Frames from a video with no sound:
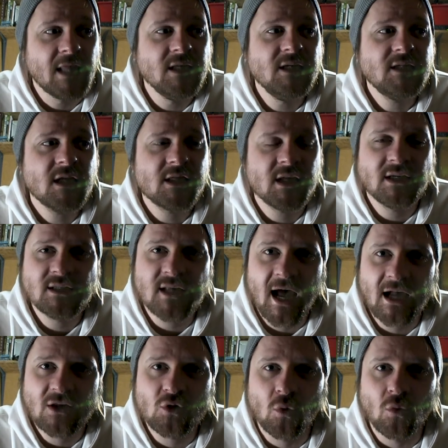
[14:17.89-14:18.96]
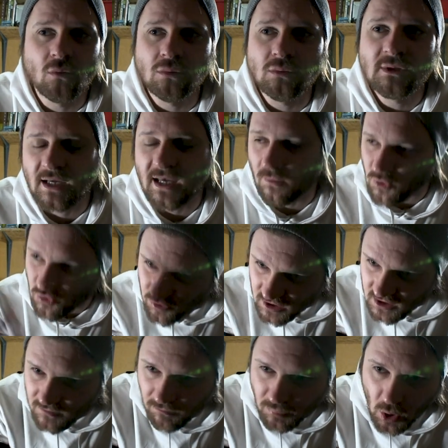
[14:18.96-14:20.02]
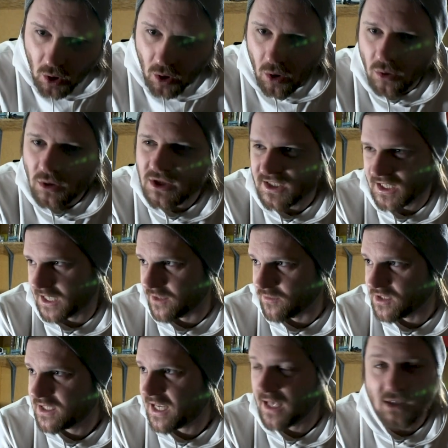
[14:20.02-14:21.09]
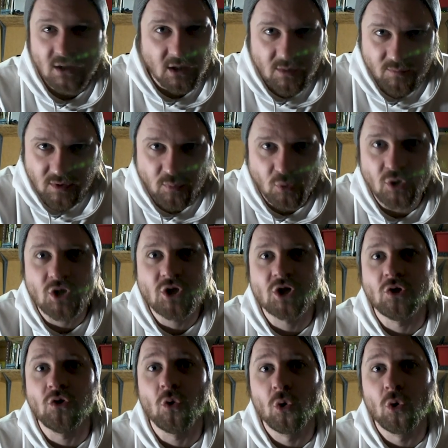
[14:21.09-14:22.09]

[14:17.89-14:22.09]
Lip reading: and these are things that I told, like, I was reading in blogs and I was telling other people you should